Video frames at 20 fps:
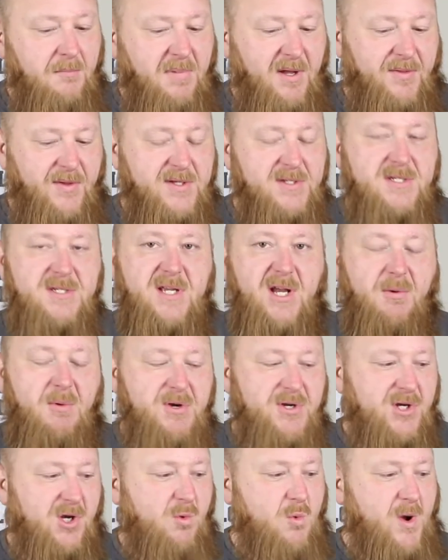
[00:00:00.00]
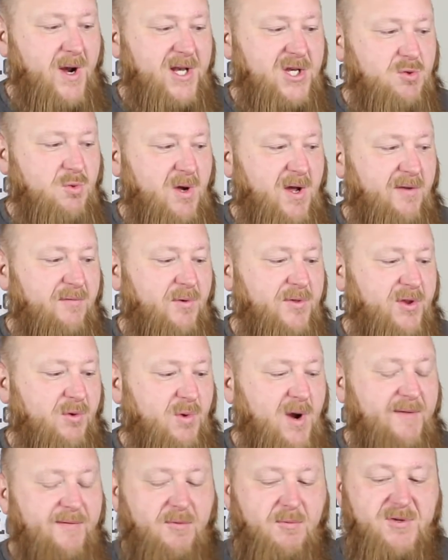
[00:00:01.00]
But this is the original 1-12, what the
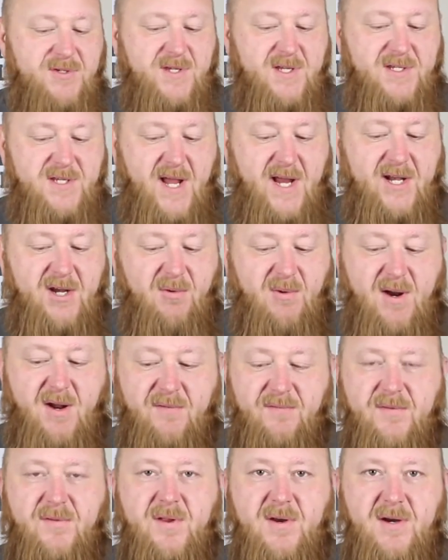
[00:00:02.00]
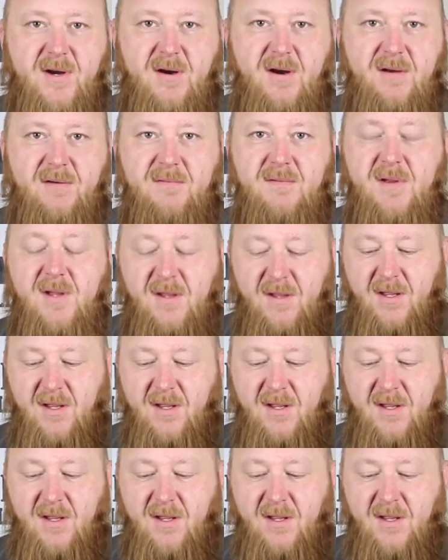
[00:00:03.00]
rifle was designed around for the current